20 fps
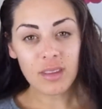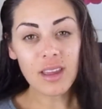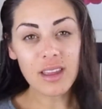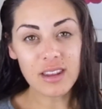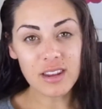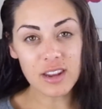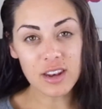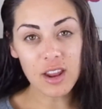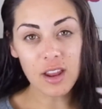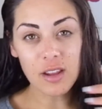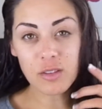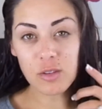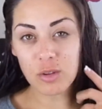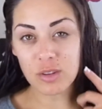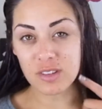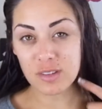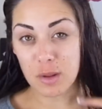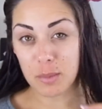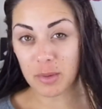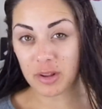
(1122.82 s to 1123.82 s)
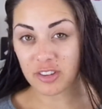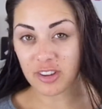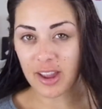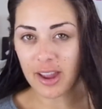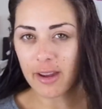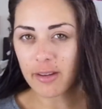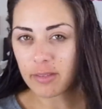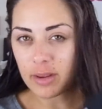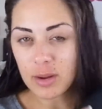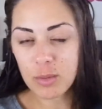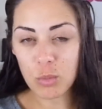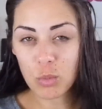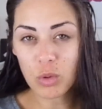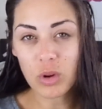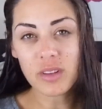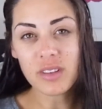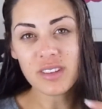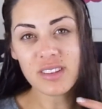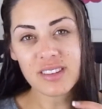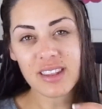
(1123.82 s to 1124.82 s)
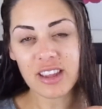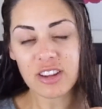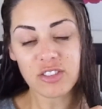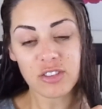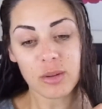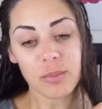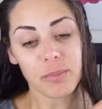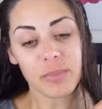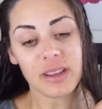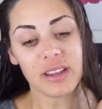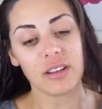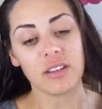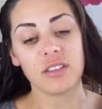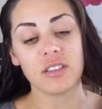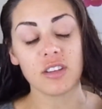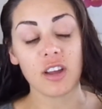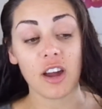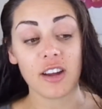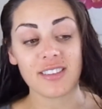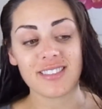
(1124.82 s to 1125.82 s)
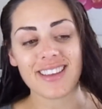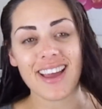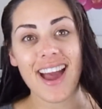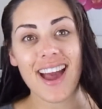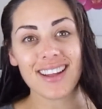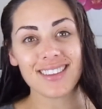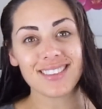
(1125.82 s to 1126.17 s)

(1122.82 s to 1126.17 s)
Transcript: you know, not so much hair in one section being tugged at.